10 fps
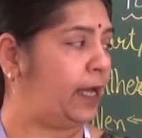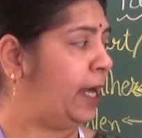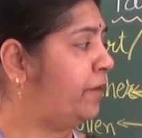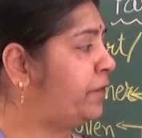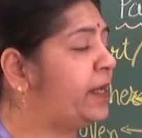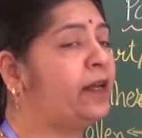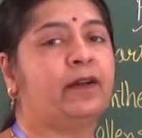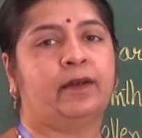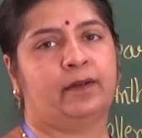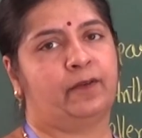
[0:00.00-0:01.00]
After
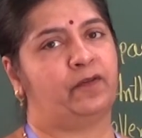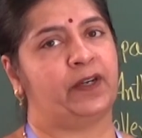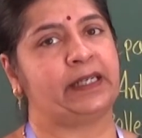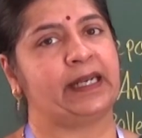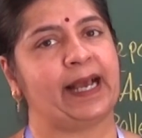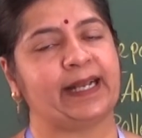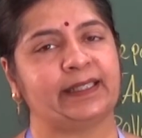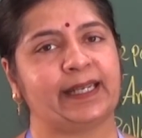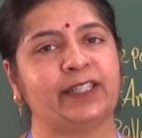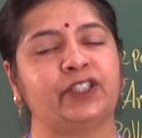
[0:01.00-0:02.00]

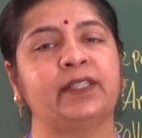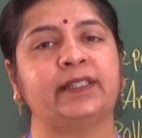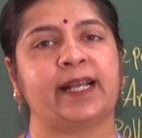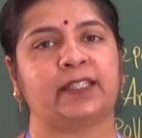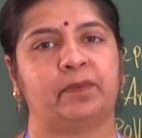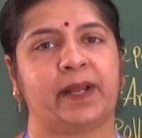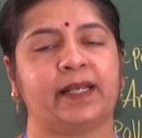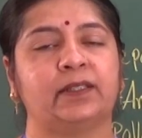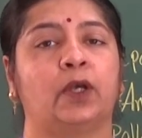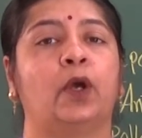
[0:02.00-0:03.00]
fertilization takes
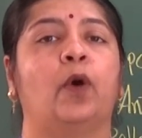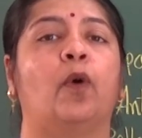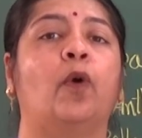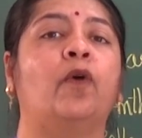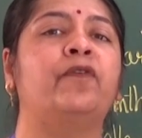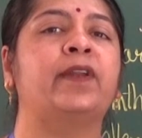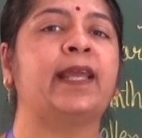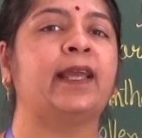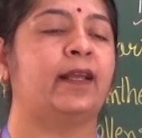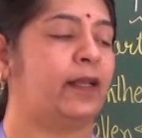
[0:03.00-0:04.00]
place,
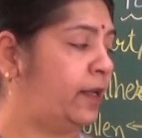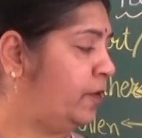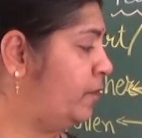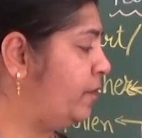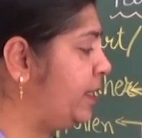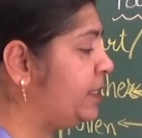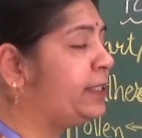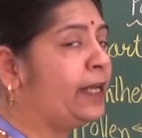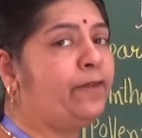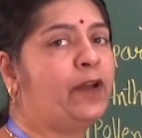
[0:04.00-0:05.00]
ovary will
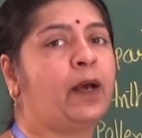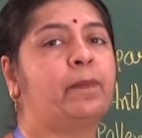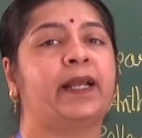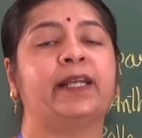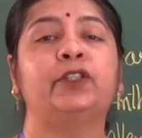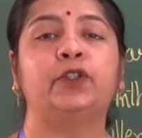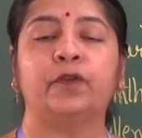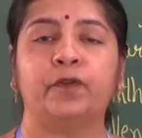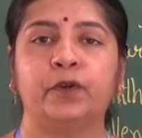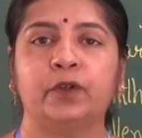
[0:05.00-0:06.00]
develop
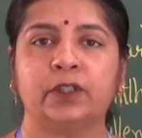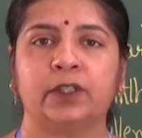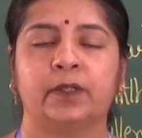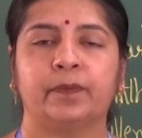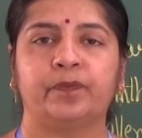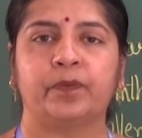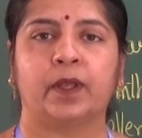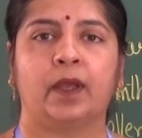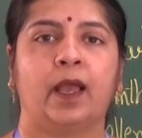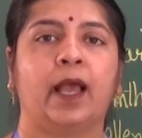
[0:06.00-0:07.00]
into fruit
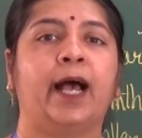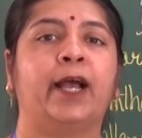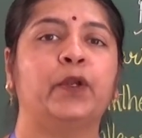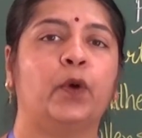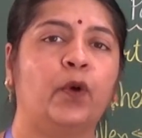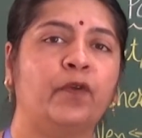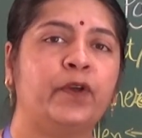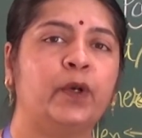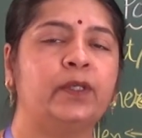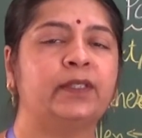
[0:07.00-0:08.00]
and
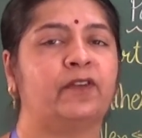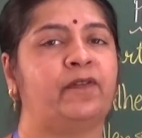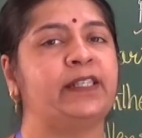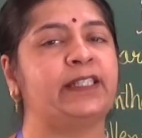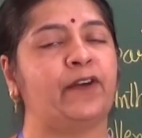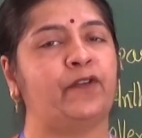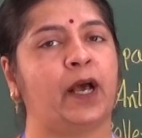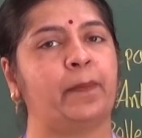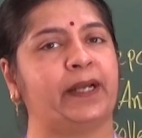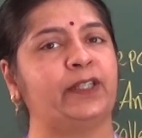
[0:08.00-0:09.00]
ovules will
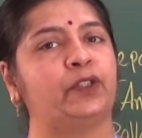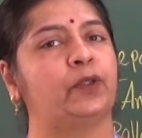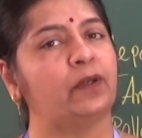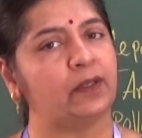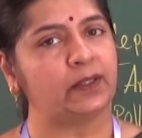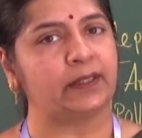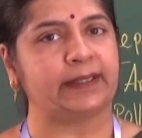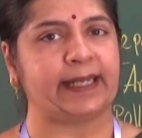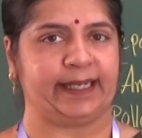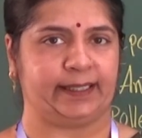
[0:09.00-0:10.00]
develop into
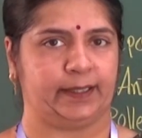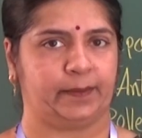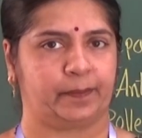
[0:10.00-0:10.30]
seed.